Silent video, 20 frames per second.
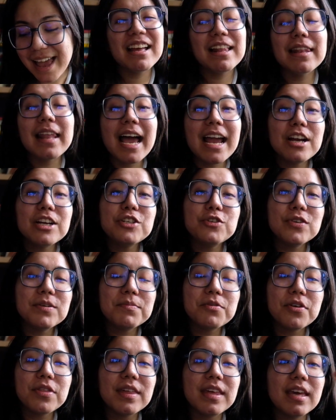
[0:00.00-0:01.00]
Liar,
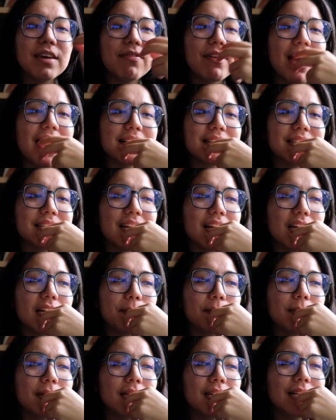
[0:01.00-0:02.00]
Dreamer, Thief has
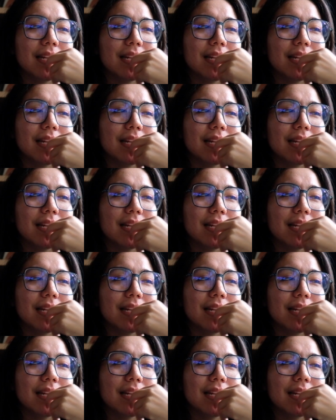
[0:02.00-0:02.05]
some